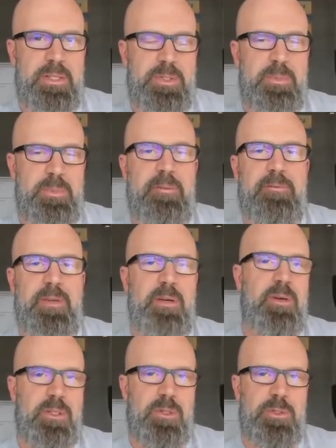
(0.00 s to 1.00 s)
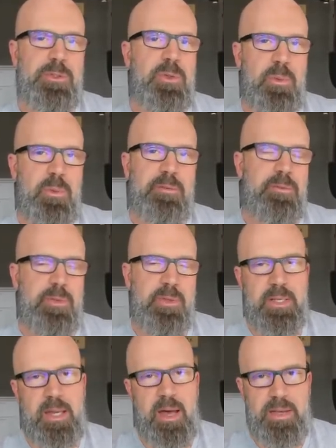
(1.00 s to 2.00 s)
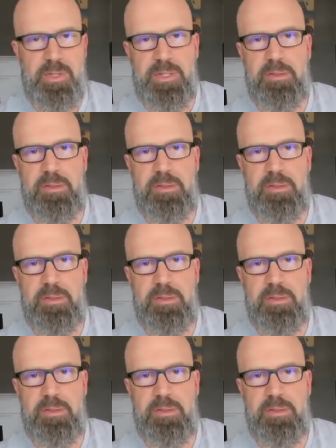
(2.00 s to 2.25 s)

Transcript: This will be a very useful one for the guys